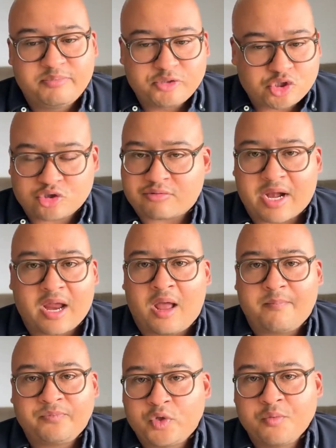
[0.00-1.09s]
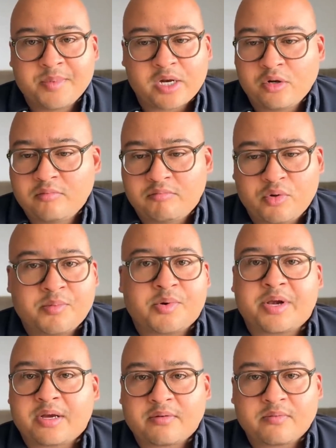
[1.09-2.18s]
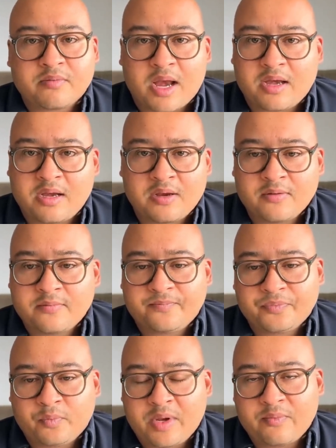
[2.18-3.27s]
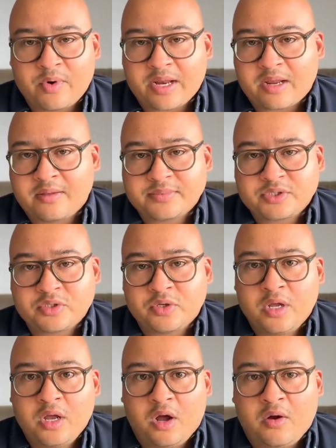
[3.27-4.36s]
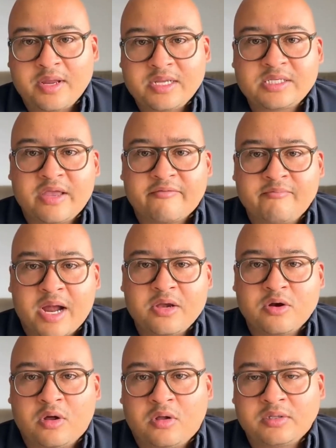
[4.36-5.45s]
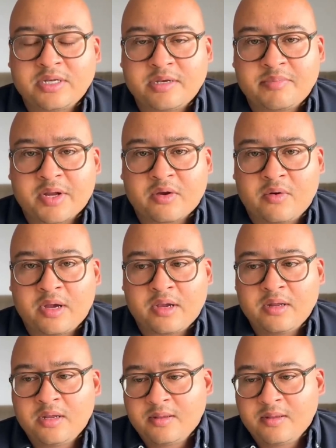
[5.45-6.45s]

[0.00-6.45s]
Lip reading: straight up doom and gloom boomering right here. When it comes to, oh, ETF might not hold any Bitcoin.